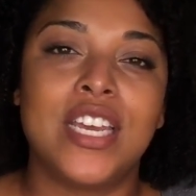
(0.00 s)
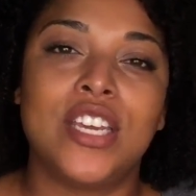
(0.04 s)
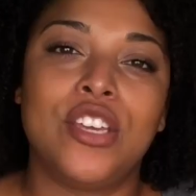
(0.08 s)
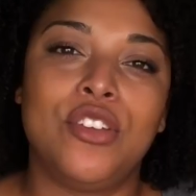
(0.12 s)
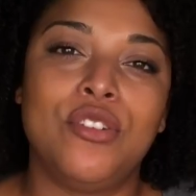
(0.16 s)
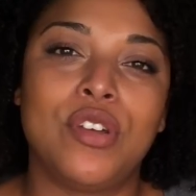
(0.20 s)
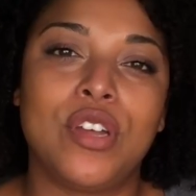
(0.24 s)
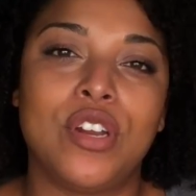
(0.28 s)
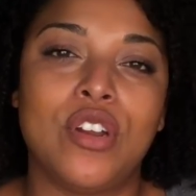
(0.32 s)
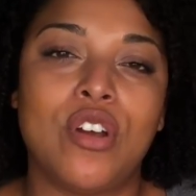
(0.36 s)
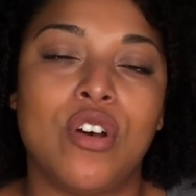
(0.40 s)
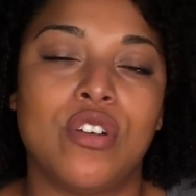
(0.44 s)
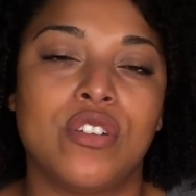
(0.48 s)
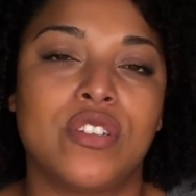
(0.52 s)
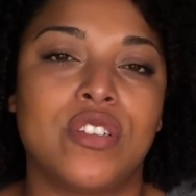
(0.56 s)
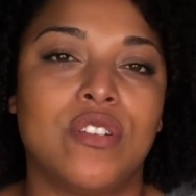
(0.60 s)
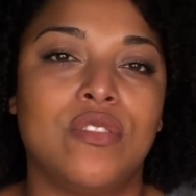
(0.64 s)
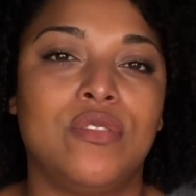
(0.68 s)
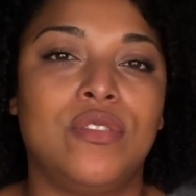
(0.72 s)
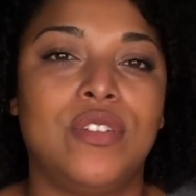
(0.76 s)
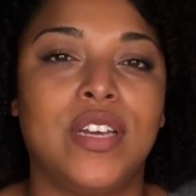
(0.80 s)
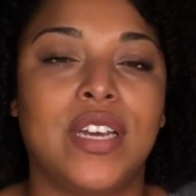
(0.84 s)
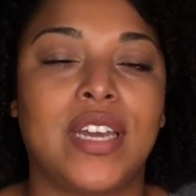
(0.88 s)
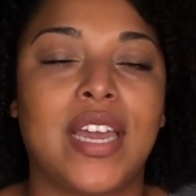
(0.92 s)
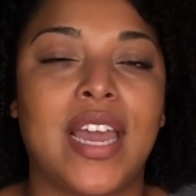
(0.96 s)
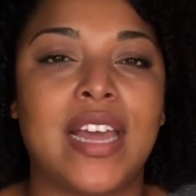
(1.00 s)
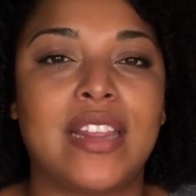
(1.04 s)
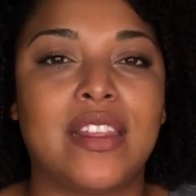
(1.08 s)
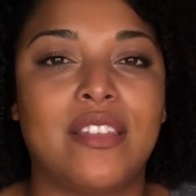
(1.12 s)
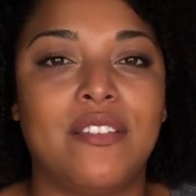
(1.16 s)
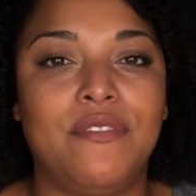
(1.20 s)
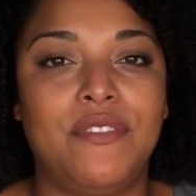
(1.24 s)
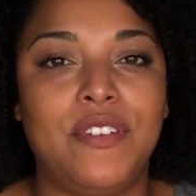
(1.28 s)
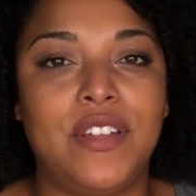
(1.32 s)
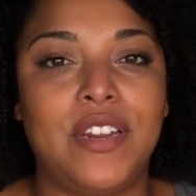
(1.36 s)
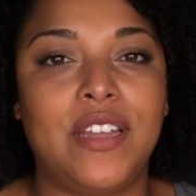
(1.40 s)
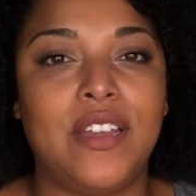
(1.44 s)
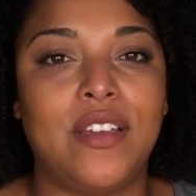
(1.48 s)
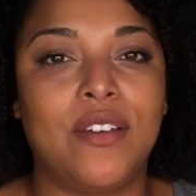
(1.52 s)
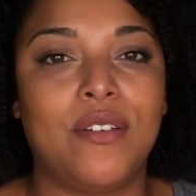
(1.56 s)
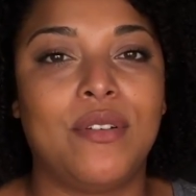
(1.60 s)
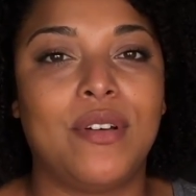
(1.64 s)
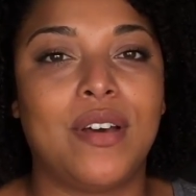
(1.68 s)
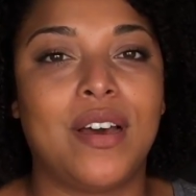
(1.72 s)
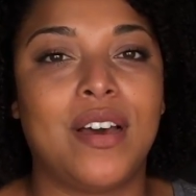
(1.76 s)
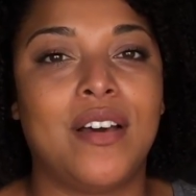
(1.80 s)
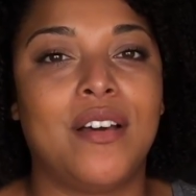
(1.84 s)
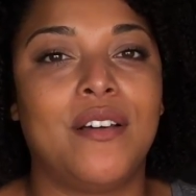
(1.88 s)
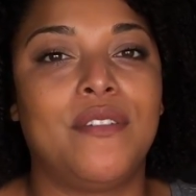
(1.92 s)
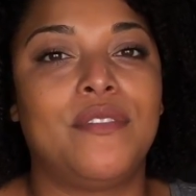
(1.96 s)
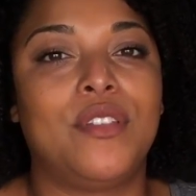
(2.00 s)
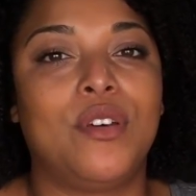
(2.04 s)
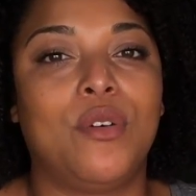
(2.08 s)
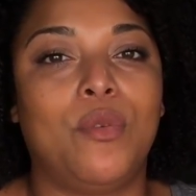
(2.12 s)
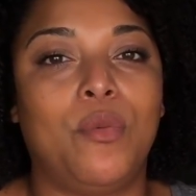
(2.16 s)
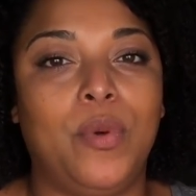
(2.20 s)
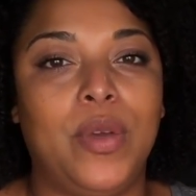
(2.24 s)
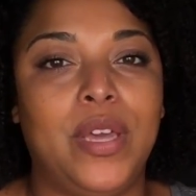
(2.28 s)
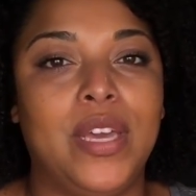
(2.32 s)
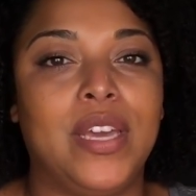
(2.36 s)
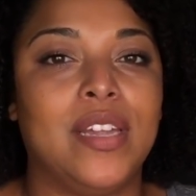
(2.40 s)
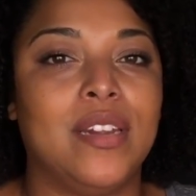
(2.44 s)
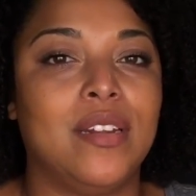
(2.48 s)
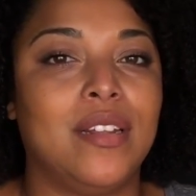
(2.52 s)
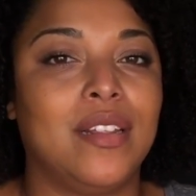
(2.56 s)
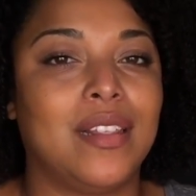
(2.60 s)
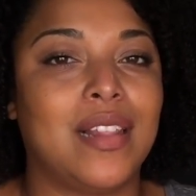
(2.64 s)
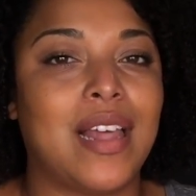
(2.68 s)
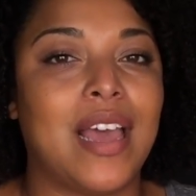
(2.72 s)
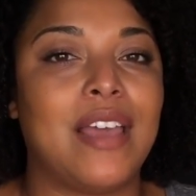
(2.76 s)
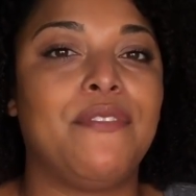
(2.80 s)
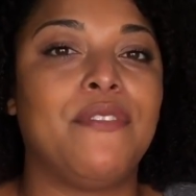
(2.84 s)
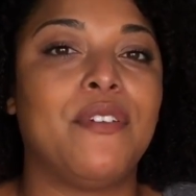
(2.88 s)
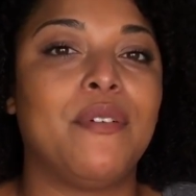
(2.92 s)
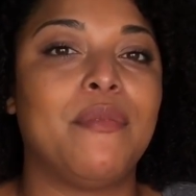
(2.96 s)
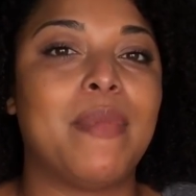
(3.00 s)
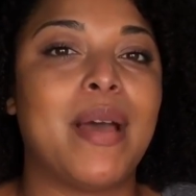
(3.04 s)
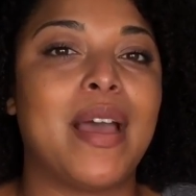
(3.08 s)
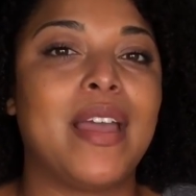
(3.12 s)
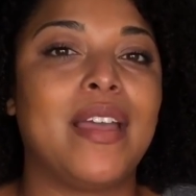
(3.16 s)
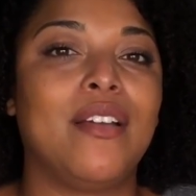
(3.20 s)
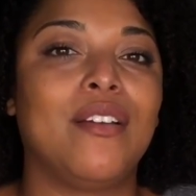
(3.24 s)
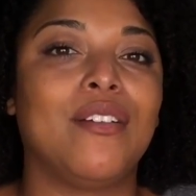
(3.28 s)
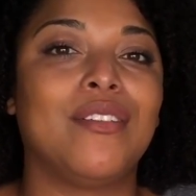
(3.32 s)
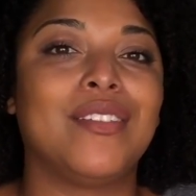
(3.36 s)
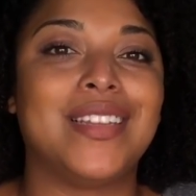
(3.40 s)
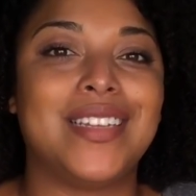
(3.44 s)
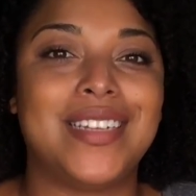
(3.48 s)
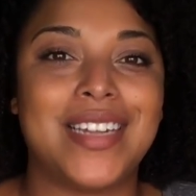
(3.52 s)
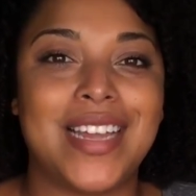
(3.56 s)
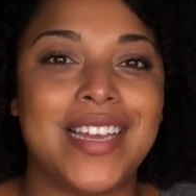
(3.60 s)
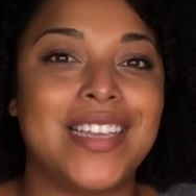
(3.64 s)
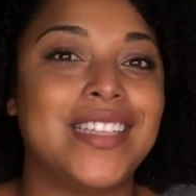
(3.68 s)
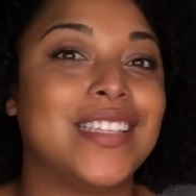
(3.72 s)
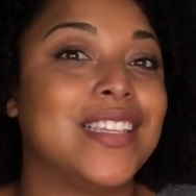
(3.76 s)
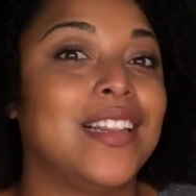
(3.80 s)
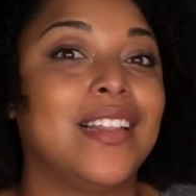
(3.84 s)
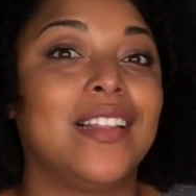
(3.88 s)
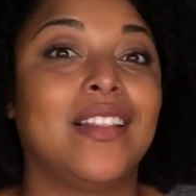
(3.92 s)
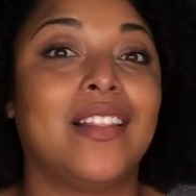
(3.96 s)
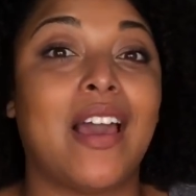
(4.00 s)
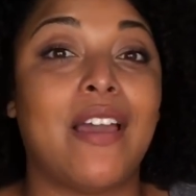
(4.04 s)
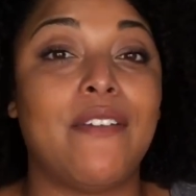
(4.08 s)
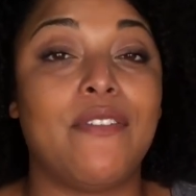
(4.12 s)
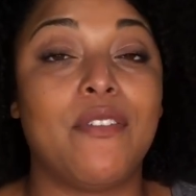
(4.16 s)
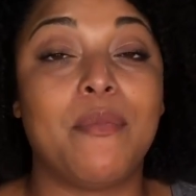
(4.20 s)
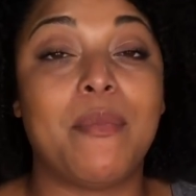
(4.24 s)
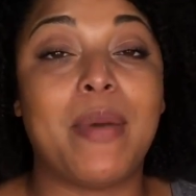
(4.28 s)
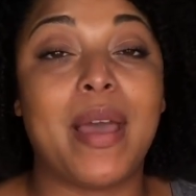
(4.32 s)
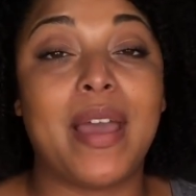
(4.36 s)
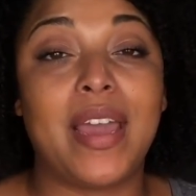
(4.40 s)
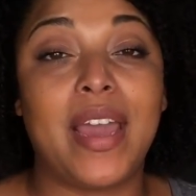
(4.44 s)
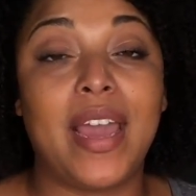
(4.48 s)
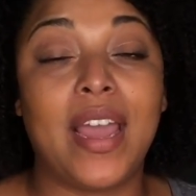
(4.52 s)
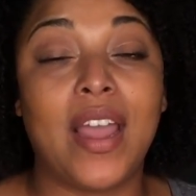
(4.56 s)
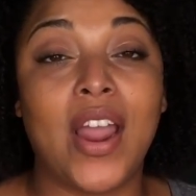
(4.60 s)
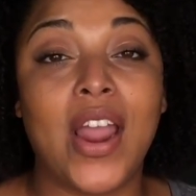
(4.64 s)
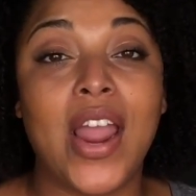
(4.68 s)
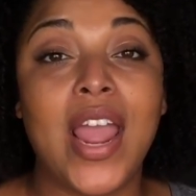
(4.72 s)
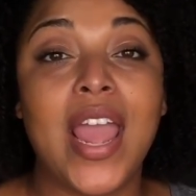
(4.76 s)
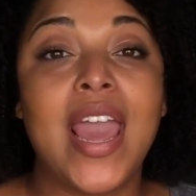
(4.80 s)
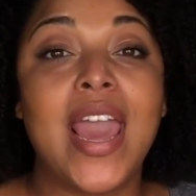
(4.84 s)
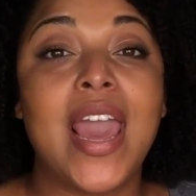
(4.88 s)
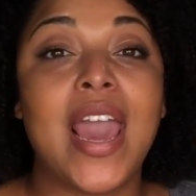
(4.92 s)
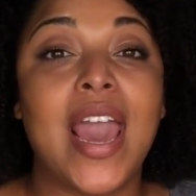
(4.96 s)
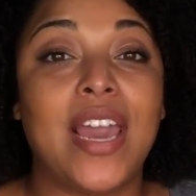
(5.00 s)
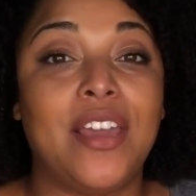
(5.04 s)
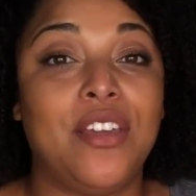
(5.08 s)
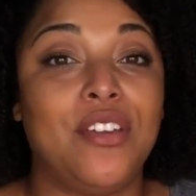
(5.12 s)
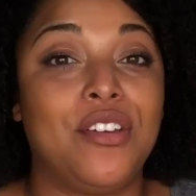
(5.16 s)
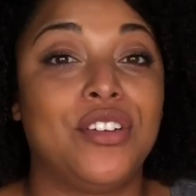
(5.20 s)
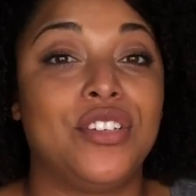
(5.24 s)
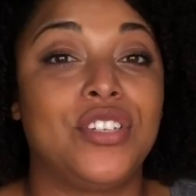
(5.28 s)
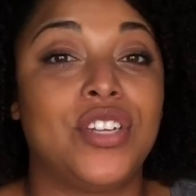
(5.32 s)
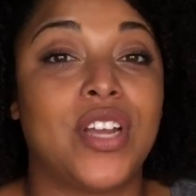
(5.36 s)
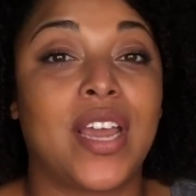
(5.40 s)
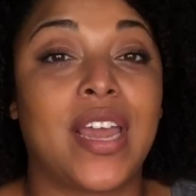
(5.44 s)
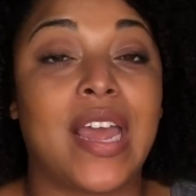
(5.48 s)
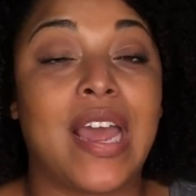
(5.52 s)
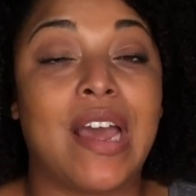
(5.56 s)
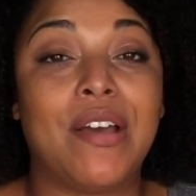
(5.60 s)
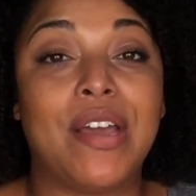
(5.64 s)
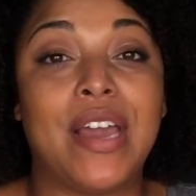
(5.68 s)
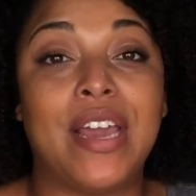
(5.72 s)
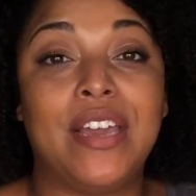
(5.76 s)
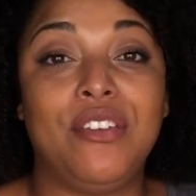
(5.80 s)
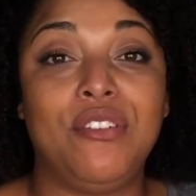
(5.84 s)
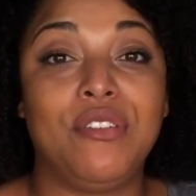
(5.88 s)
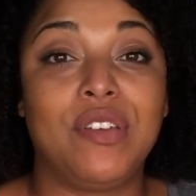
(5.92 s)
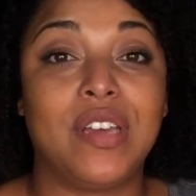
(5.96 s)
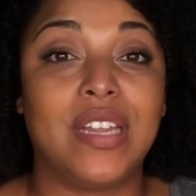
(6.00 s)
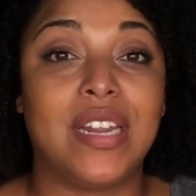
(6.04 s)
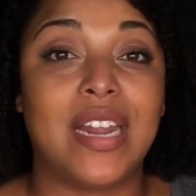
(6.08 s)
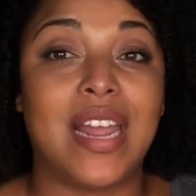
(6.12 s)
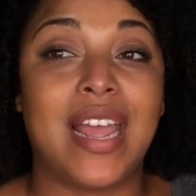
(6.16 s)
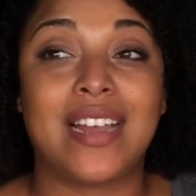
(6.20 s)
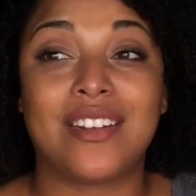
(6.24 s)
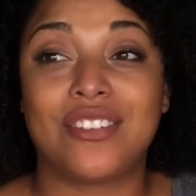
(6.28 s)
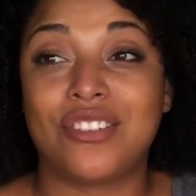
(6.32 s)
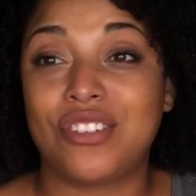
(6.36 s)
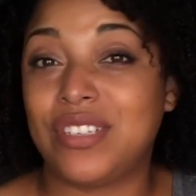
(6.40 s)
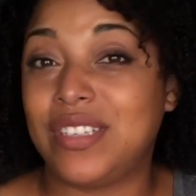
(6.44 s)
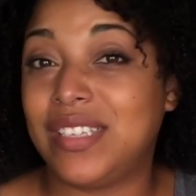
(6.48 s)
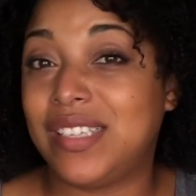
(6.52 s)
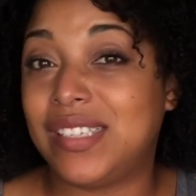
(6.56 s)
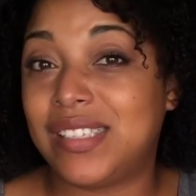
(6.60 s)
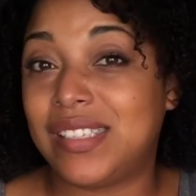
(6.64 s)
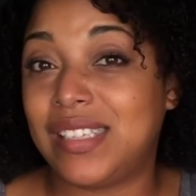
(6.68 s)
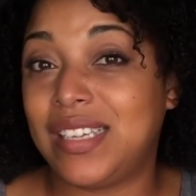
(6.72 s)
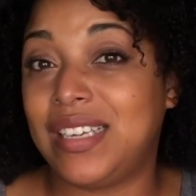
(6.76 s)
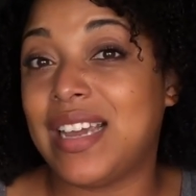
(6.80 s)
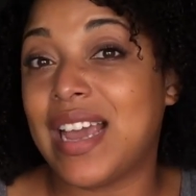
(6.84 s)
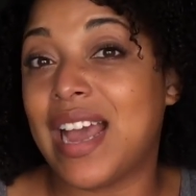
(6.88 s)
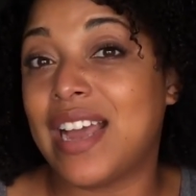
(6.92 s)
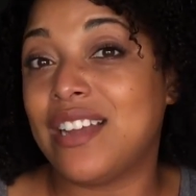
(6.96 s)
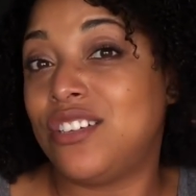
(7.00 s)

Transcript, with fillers: You can also look at the video of the week in the life of my hair, the days in the life of my hair, and you can check out and you can actually see.